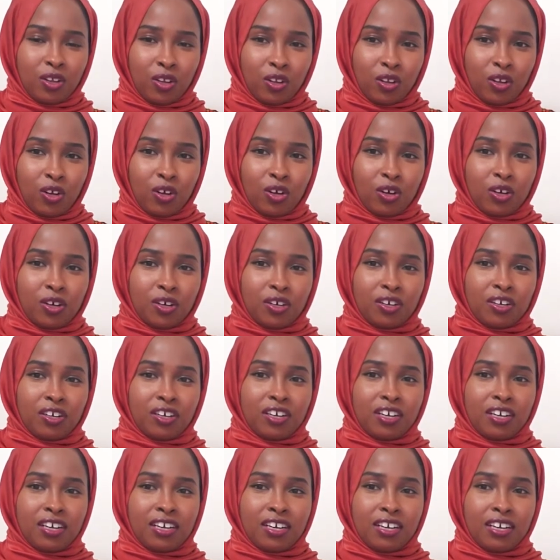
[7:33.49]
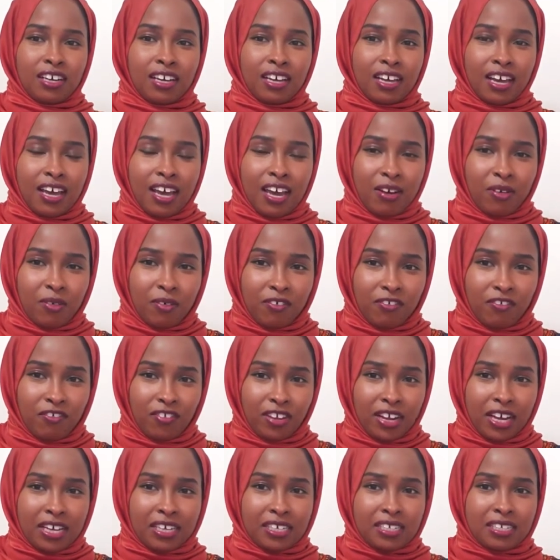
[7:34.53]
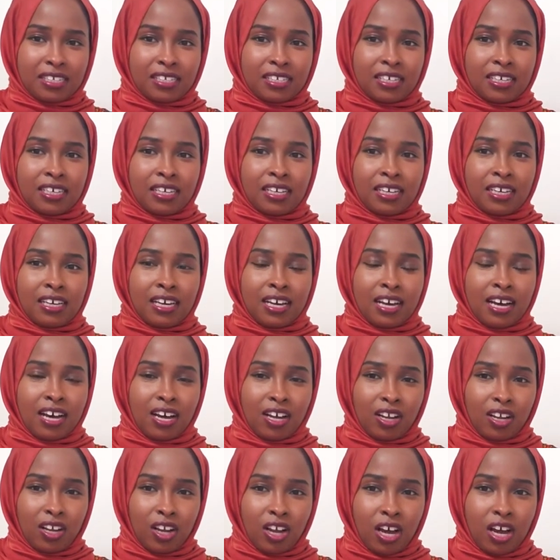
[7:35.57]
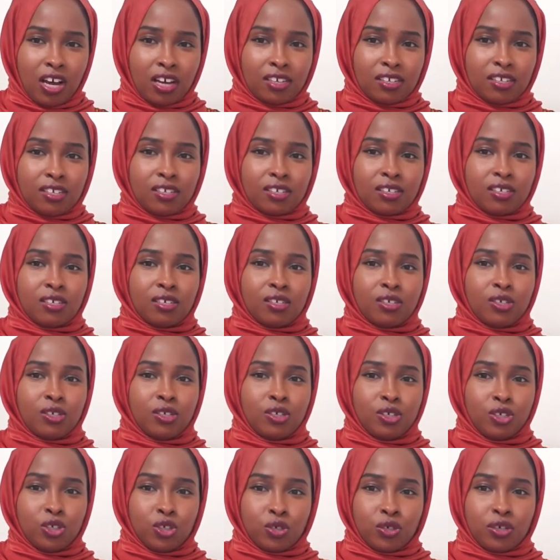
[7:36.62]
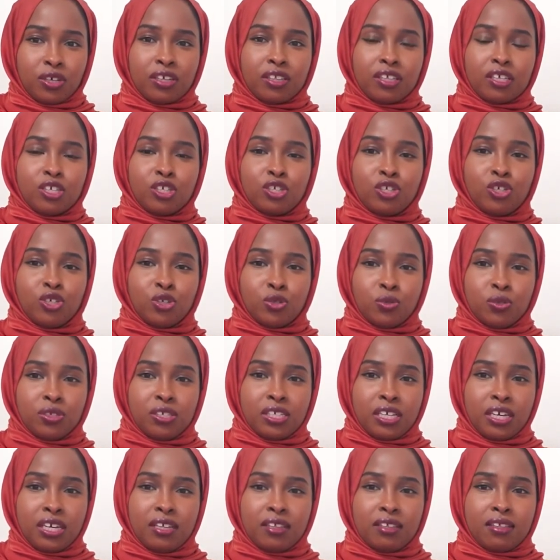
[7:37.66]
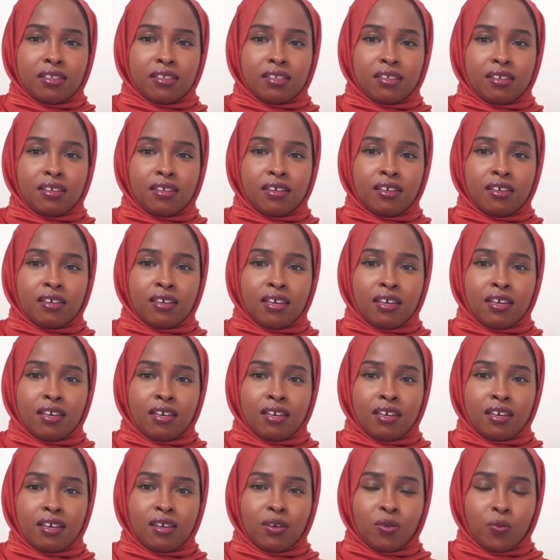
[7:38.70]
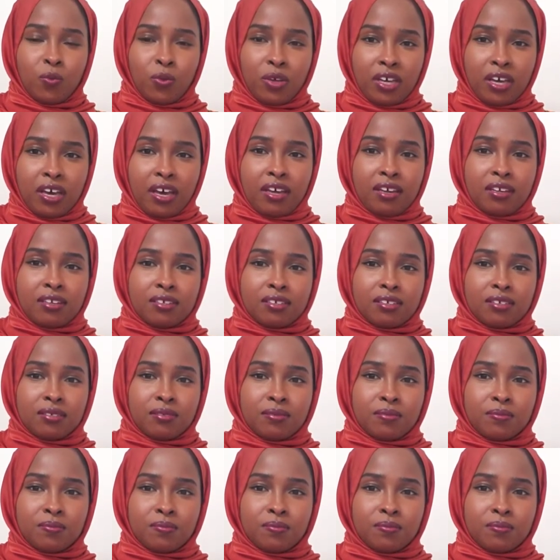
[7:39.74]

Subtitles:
learn and reflect a lot during this Juneteenth weekend.